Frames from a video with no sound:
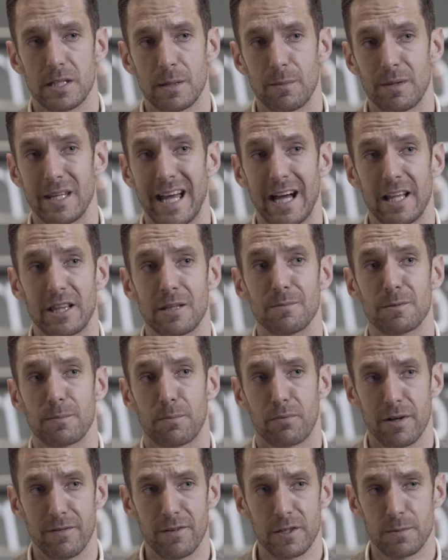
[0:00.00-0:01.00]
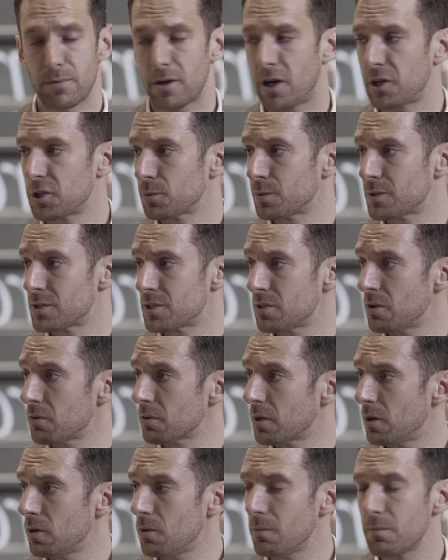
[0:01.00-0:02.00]
some of the Anthem's previous project was
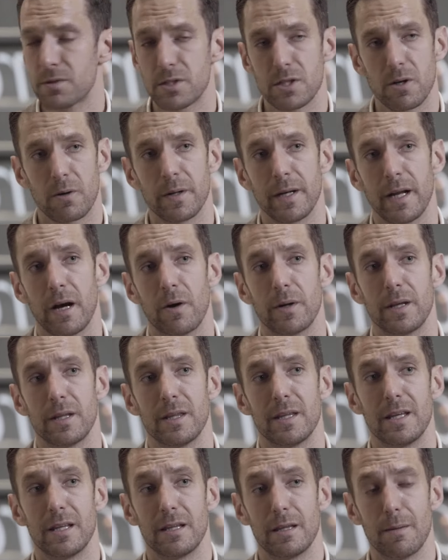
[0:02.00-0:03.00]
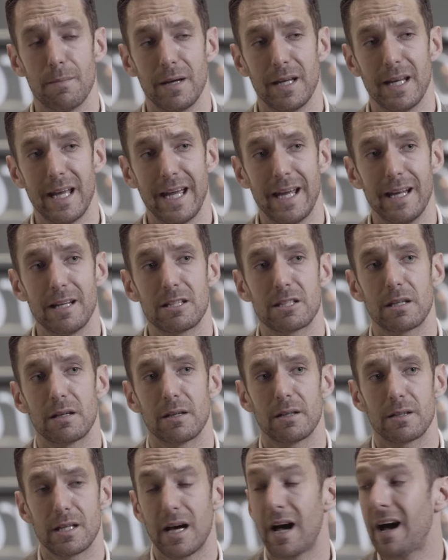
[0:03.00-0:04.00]
SoCo, starting out in the mid-8s
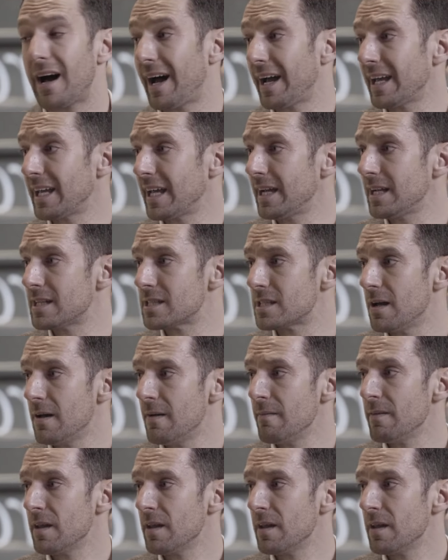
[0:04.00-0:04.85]
to high-8s.